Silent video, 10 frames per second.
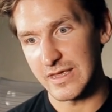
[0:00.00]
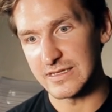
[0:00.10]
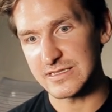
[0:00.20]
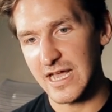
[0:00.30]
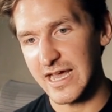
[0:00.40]
the
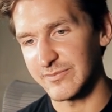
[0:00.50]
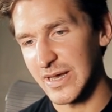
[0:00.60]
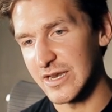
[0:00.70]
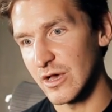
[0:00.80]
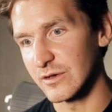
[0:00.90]
inside of
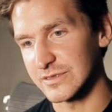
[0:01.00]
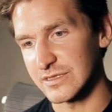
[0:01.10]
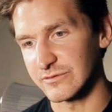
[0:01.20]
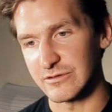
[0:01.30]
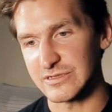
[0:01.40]
my nose
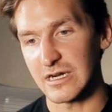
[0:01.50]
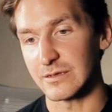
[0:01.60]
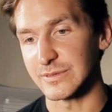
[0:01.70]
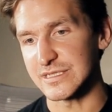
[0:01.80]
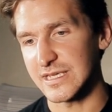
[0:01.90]
has grown
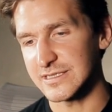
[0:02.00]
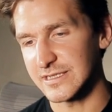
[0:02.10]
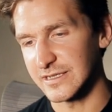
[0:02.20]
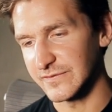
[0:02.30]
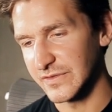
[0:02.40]
terribly
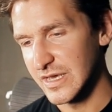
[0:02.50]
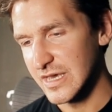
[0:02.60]
sensitive.